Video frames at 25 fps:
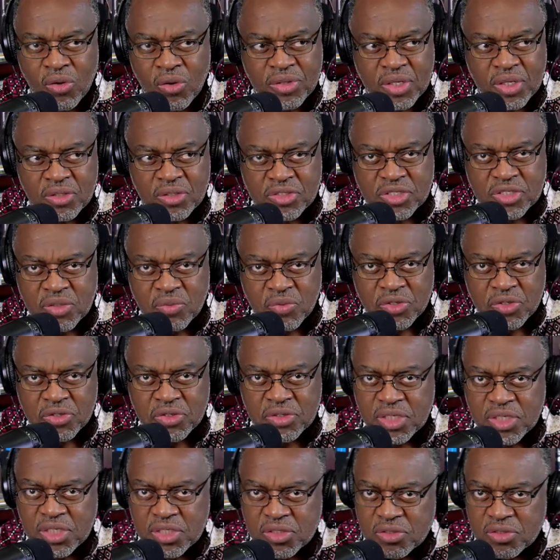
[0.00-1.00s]
Or they'll say,
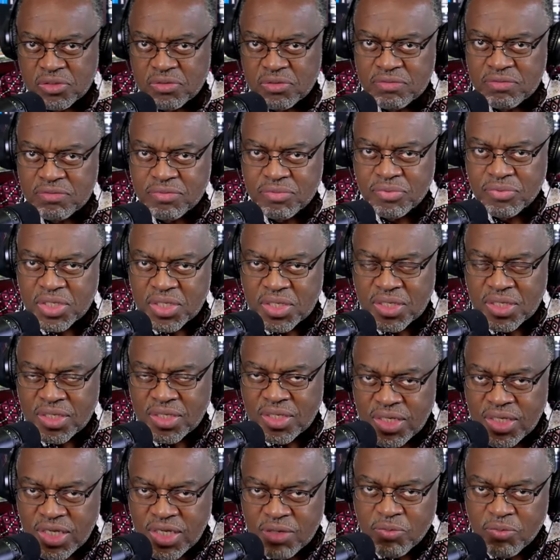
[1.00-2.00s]
well, you need to read
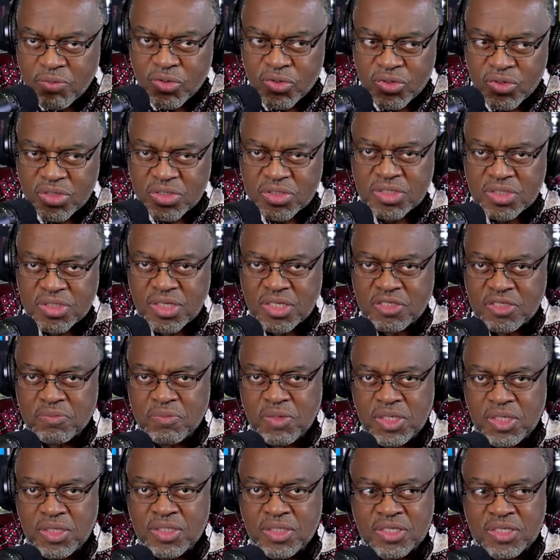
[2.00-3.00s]
it in Hebrew because it
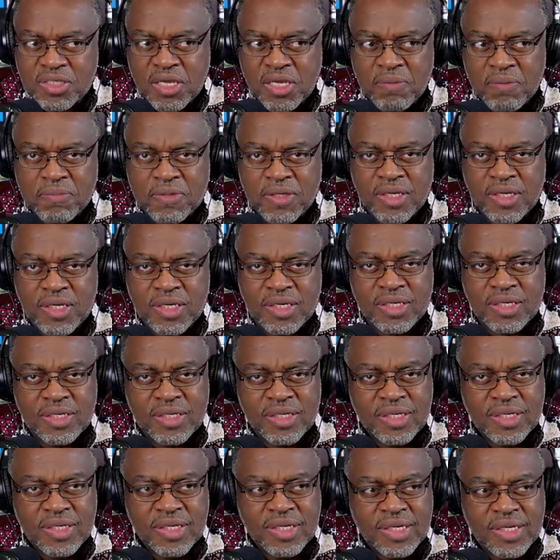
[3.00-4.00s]
doesn't mean the same
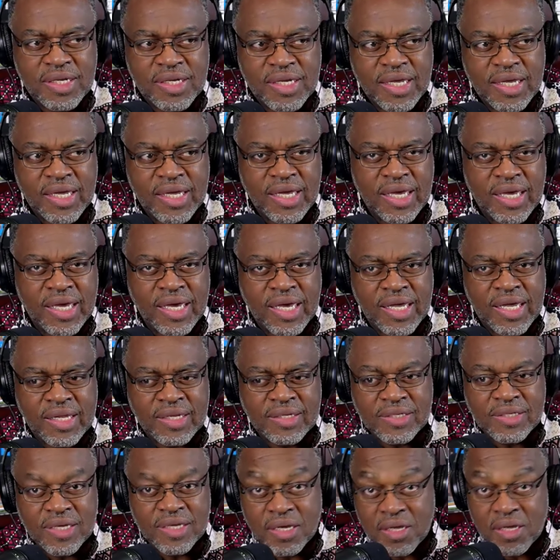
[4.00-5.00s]
thing
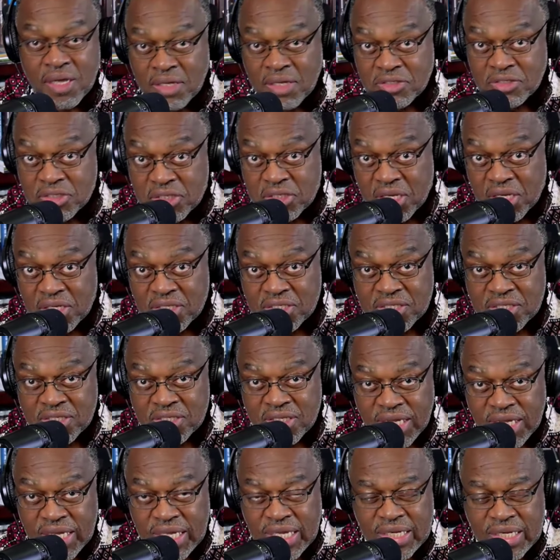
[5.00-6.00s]
and uh, as it
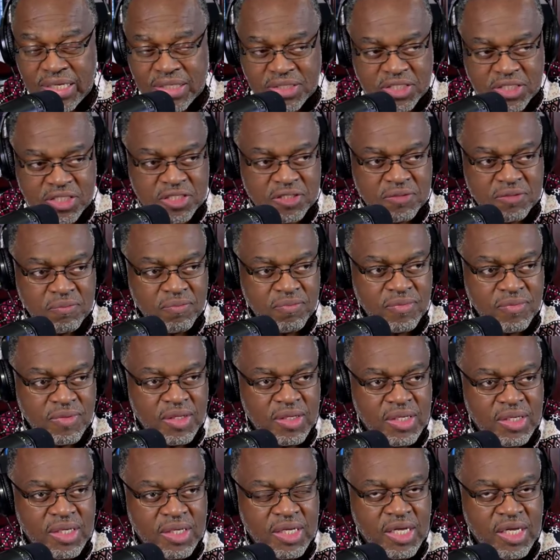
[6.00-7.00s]
does in English.
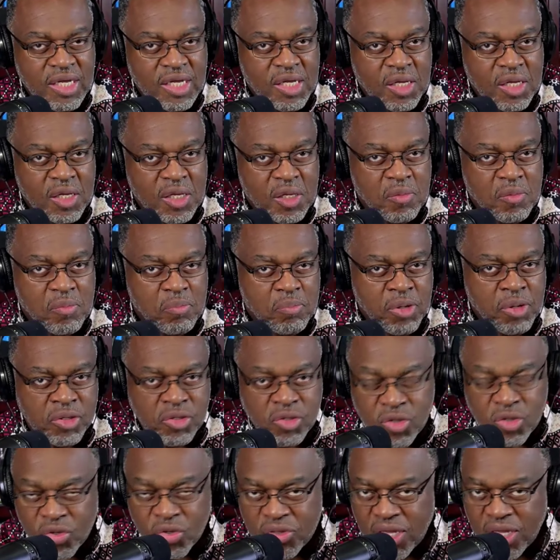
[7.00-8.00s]

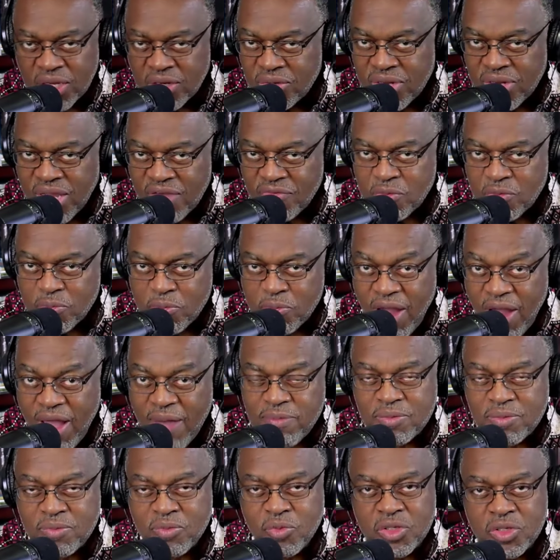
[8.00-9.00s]
But you know, they don't have a
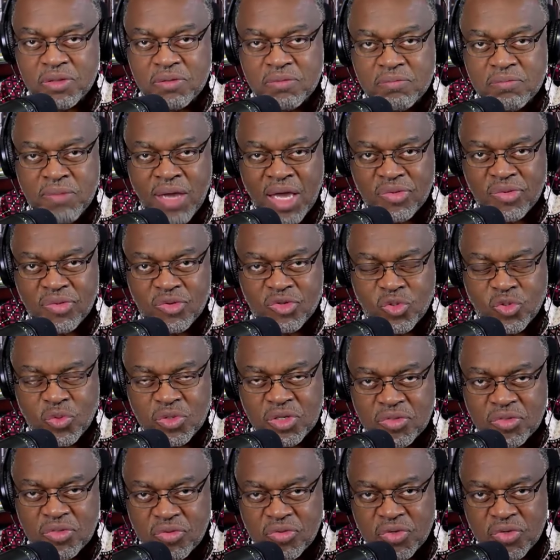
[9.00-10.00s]
problem with Matthew
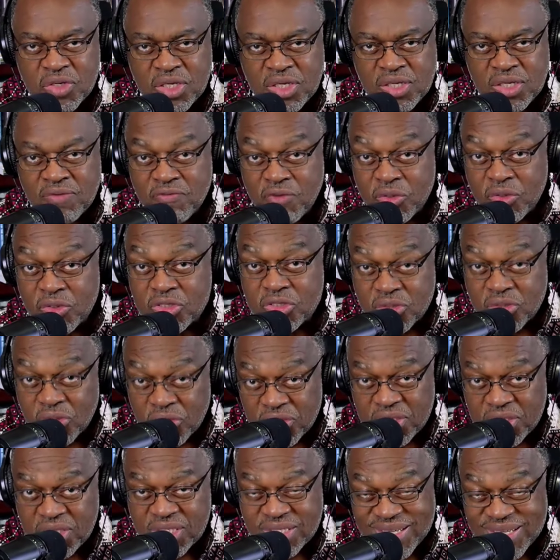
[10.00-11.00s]
23 and verse
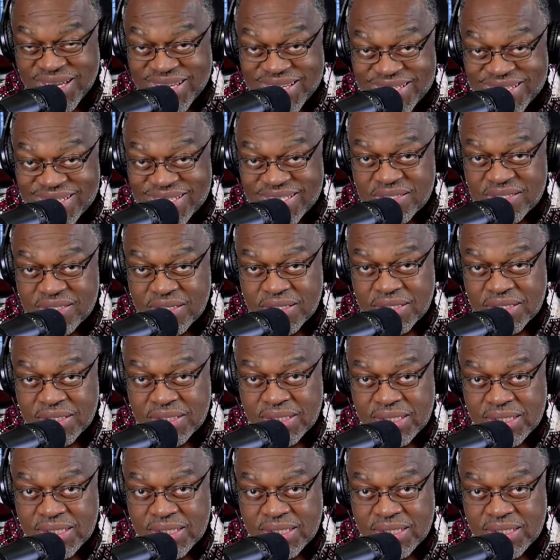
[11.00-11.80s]
36